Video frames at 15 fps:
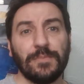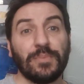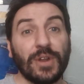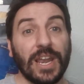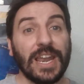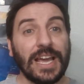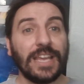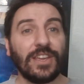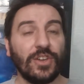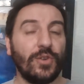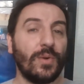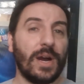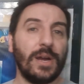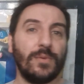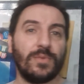But like
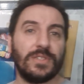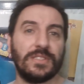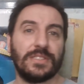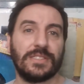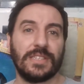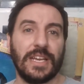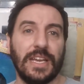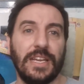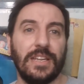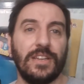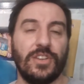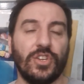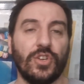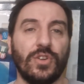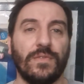you, I was in
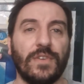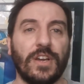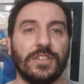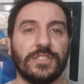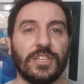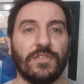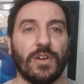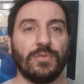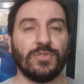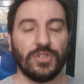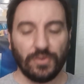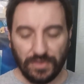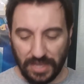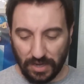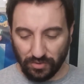university around
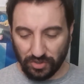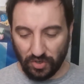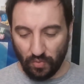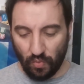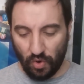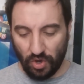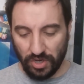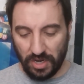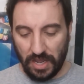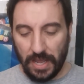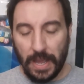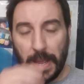2001